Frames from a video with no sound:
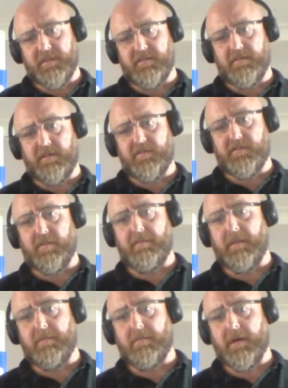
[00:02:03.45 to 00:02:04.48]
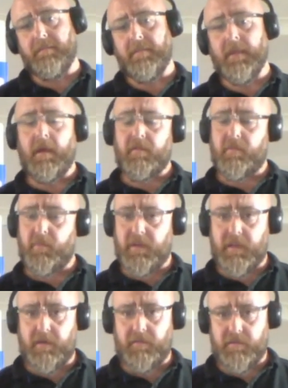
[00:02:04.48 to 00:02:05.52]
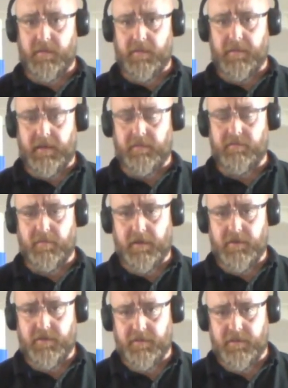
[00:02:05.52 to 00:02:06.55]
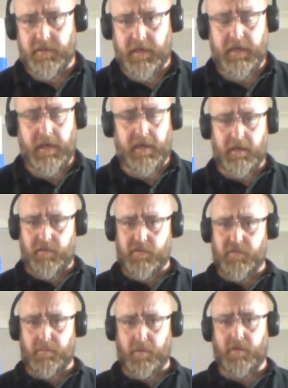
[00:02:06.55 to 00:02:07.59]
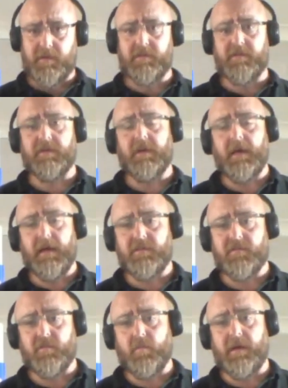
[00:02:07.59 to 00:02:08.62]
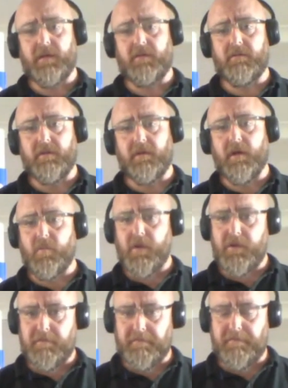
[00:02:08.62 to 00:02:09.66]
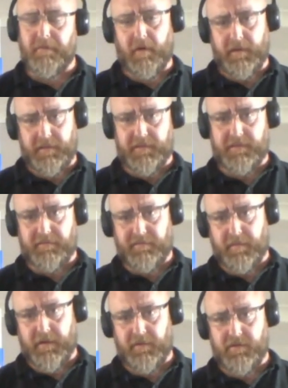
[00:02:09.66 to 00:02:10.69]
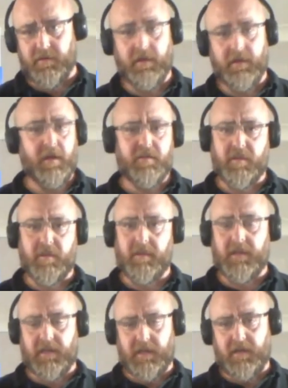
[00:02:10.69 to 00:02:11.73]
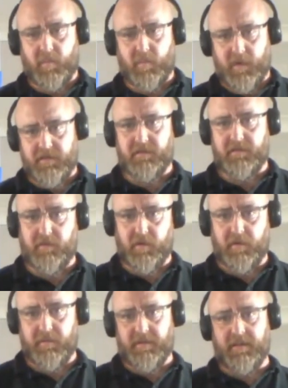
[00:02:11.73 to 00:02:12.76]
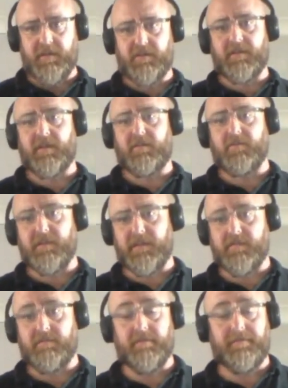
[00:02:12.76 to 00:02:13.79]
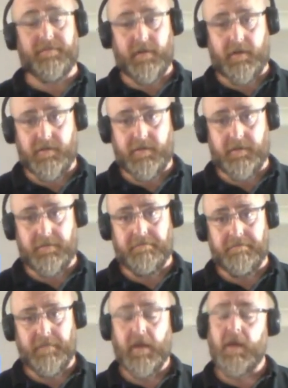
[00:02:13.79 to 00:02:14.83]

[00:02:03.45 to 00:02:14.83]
and such like to remember. So we want to give you some of that information today and give you some pointers as to where you can go and where you can find this information, some of the key pieces of documentation that you'll need to refer to.